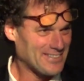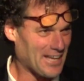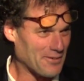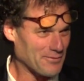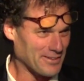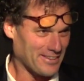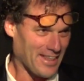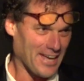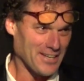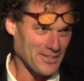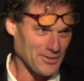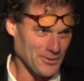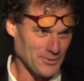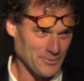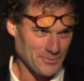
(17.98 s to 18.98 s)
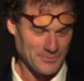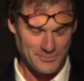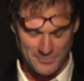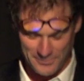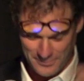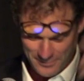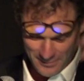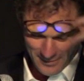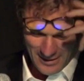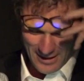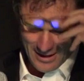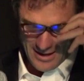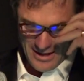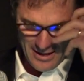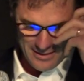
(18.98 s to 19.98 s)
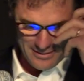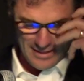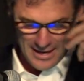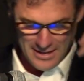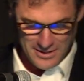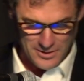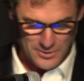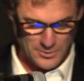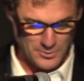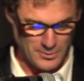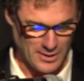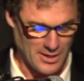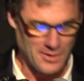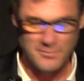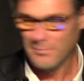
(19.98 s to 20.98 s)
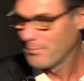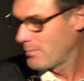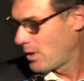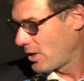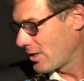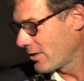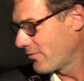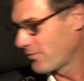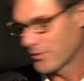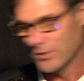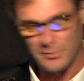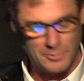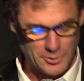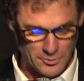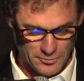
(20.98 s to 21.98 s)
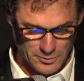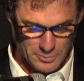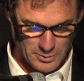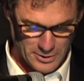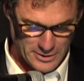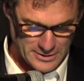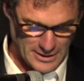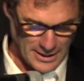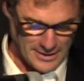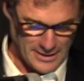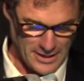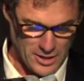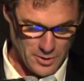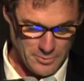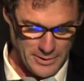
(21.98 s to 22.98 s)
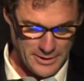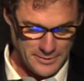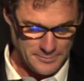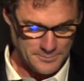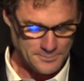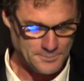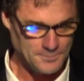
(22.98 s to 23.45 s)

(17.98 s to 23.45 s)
David, thank you. Thank you, Mark, for your beautiful words, and Naomi.